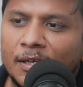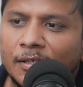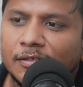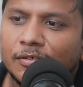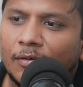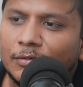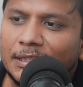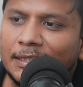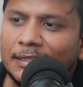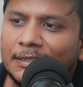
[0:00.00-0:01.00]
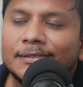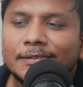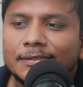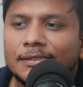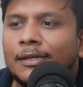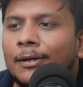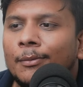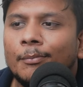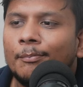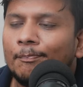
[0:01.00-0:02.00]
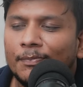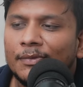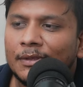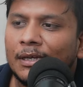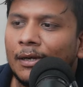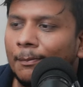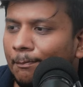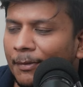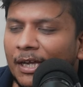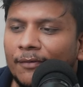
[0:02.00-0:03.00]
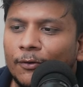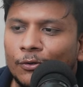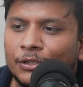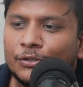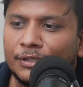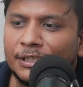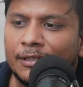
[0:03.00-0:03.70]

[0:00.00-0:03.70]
So I would say the airflow is good enough.